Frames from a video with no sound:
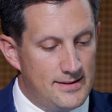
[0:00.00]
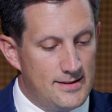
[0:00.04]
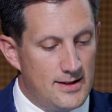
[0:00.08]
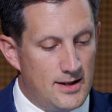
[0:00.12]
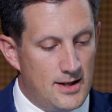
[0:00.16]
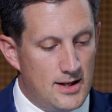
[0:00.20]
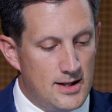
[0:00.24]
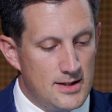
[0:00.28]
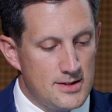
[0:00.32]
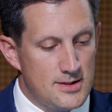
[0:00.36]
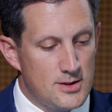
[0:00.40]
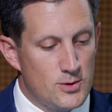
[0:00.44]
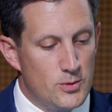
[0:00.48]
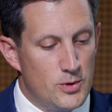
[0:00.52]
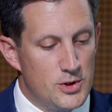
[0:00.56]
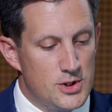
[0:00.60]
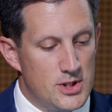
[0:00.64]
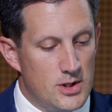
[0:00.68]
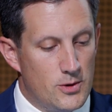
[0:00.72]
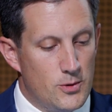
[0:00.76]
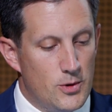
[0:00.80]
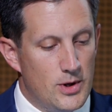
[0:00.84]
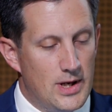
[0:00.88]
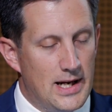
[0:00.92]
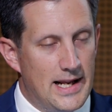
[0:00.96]
tasks
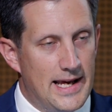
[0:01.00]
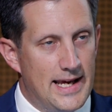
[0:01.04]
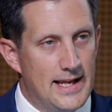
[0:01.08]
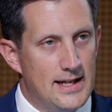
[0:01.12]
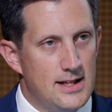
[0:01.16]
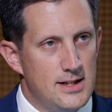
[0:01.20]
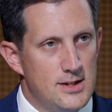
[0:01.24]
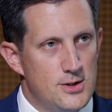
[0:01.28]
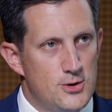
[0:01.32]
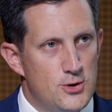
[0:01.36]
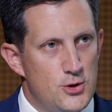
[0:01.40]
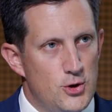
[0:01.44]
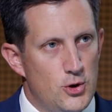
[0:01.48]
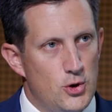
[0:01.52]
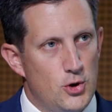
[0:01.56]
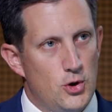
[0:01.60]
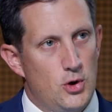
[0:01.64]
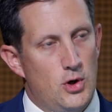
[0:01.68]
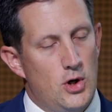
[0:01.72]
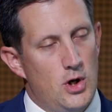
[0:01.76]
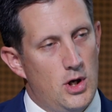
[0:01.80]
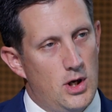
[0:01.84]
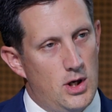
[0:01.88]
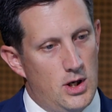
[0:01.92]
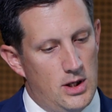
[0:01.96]
which are related
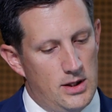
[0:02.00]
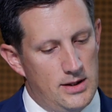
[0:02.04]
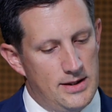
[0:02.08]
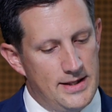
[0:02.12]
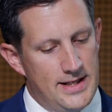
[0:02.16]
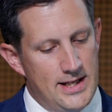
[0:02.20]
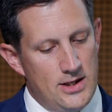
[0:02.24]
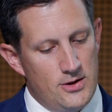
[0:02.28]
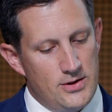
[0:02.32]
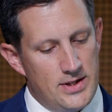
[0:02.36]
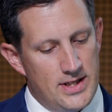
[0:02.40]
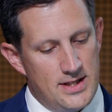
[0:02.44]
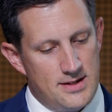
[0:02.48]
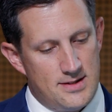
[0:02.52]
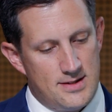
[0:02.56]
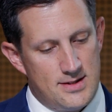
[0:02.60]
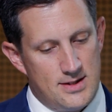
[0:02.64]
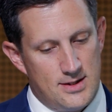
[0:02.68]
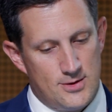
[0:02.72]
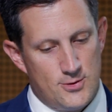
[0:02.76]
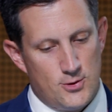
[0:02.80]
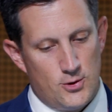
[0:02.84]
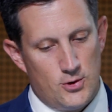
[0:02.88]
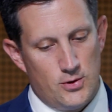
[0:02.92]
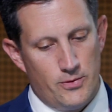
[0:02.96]
to near
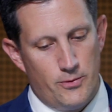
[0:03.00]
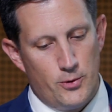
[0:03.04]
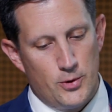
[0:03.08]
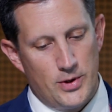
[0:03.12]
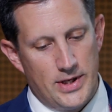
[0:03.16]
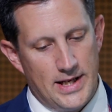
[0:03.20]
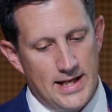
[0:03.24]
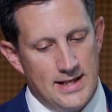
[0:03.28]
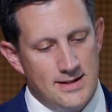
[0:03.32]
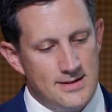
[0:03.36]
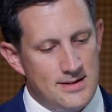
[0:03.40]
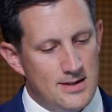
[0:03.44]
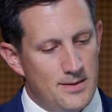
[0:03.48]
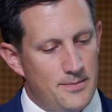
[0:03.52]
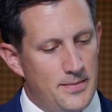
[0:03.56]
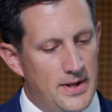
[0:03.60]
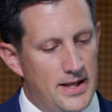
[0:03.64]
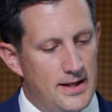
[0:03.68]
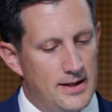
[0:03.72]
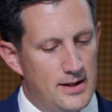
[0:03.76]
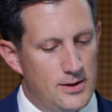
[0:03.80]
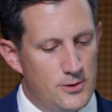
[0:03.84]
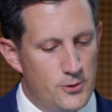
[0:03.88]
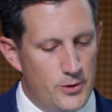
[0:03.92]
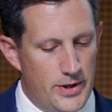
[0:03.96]
distance or for the
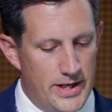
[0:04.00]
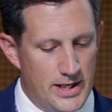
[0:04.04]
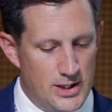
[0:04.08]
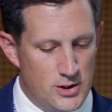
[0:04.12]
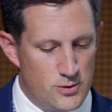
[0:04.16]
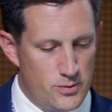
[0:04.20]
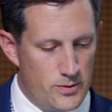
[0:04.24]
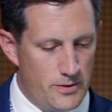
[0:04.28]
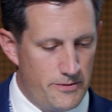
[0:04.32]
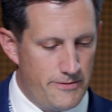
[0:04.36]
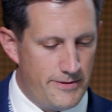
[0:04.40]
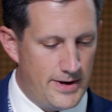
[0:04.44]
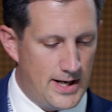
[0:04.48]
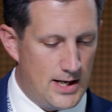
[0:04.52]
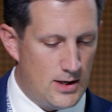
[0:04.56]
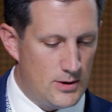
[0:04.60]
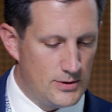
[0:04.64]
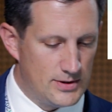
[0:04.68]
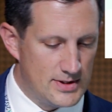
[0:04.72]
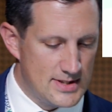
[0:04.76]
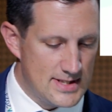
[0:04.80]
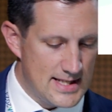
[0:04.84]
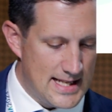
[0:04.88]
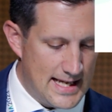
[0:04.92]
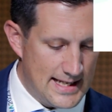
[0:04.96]
intermediate range. We
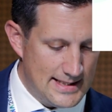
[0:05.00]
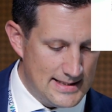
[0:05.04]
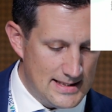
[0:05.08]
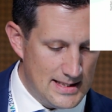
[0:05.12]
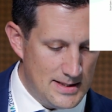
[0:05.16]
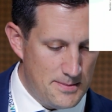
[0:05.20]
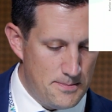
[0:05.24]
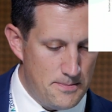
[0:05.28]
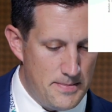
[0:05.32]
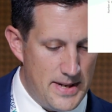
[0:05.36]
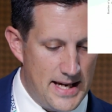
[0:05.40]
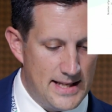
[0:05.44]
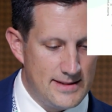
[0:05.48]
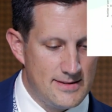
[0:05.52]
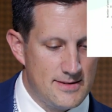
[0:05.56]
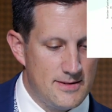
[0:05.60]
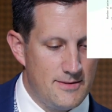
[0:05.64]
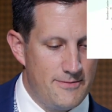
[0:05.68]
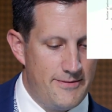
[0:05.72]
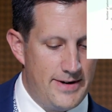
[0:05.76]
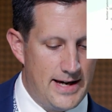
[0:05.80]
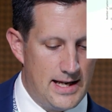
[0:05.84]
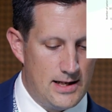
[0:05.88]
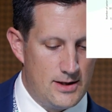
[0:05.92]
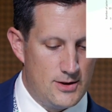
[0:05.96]
found slightly
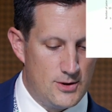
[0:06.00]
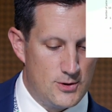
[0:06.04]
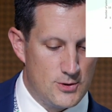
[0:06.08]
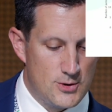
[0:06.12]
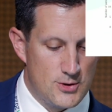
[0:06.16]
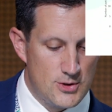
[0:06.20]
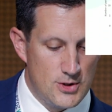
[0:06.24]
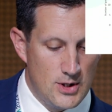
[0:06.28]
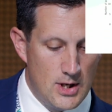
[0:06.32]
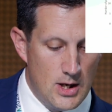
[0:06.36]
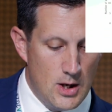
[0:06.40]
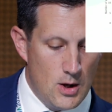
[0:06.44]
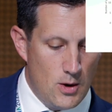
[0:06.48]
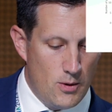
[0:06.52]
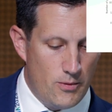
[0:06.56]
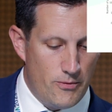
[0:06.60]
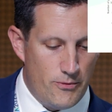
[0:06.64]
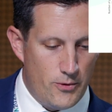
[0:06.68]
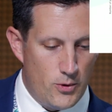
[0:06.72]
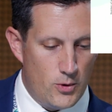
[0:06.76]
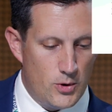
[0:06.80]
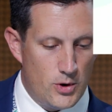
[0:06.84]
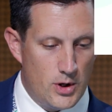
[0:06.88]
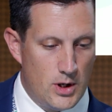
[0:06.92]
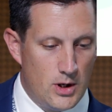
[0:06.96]
better values
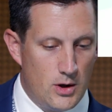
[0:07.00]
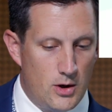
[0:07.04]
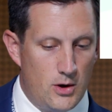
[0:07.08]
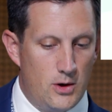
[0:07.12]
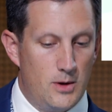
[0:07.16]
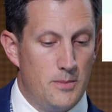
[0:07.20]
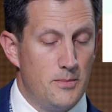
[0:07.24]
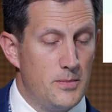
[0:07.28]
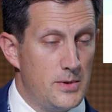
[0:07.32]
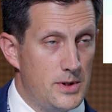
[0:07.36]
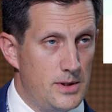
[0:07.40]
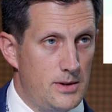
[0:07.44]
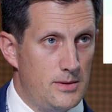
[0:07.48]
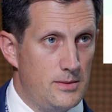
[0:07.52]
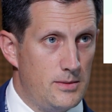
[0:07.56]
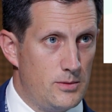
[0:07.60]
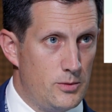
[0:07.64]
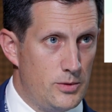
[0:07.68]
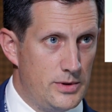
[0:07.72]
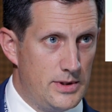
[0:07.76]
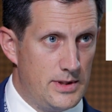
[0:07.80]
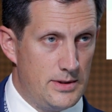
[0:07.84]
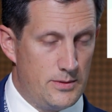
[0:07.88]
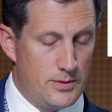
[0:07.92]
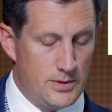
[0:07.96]
for, or
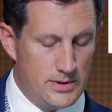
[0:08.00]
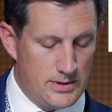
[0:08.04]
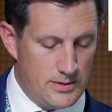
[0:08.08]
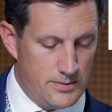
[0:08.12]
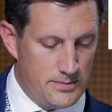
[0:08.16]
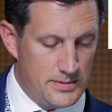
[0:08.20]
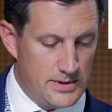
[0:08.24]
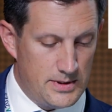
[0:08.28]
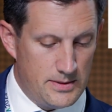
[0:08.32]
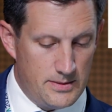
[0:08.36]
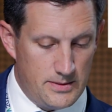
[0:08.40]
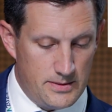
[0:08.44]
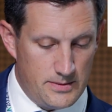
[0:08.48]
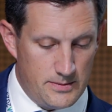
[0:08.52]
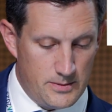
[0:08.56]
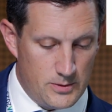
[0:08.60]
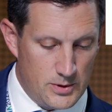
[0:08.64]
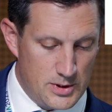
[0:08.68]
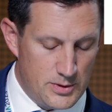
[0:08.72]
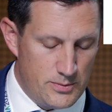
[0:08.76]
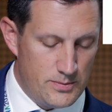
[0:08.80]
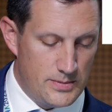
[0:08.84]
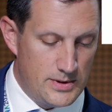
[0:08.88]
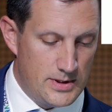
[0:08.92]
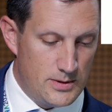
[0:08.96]

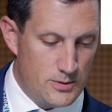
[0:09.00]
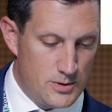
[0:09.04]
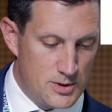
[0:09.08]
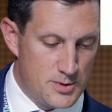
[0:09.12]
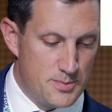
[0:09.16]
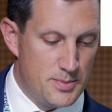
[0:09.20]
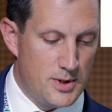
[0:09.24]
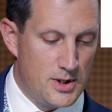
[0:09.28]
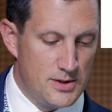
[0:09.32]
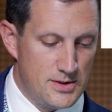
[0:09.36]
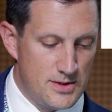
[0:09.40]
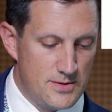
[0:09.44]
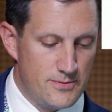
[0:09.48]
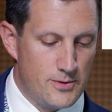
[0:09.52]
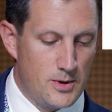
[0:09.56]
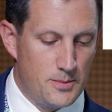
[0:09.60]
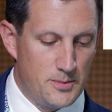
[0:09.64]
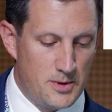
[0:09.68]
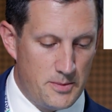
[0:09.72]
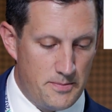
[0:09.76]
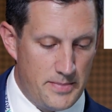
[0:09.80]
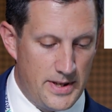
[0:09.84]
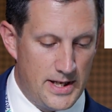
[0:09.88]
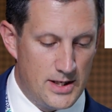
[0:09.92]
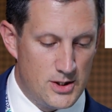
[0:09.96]
the response
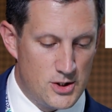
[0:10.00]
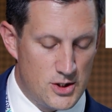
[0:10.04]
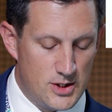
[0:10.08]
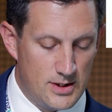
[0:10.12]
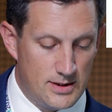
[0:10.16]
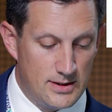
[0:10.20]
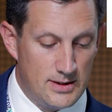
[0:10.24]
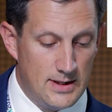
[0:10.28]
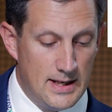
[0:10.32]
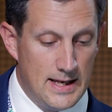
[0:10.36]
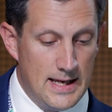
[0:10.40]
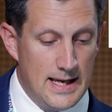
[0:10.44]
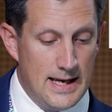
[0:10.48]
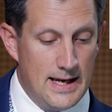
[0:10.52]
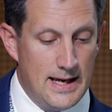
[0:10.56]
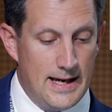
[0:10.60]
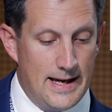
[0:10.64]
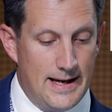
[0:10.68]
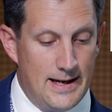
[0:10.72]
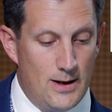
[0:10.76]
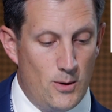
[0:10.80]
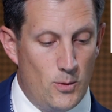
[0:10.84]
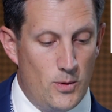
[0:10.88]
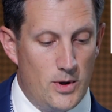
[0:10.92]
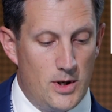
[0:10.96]
from the patient
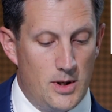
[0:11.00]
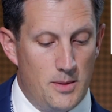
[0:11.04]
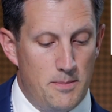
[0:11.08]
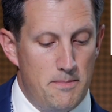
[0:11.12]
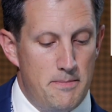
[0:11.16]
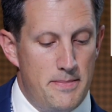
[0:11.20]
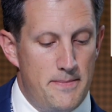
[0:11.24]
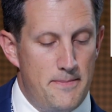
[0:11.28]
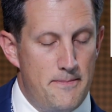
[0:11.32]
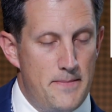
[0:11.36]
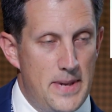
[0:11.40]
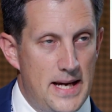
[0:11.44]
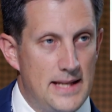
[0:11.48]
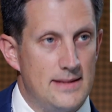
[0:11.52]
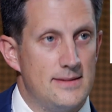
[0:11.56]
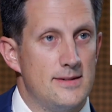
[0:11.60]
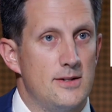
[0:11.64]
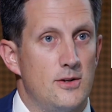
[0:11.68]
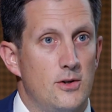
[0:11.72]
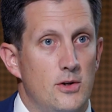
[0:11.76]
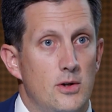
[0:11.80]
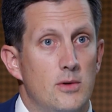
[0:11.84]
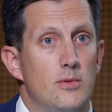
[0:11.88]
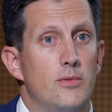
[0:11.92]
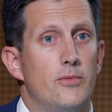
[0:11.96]
were
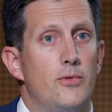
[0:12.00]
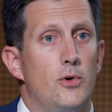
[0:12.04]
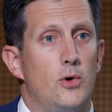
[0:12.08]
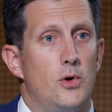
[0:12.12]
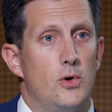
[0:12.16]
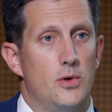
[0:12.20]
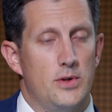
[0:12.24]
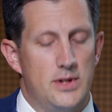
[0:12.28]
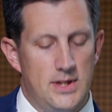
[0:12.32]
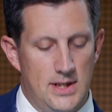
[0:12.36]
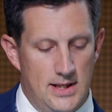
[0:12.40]
better for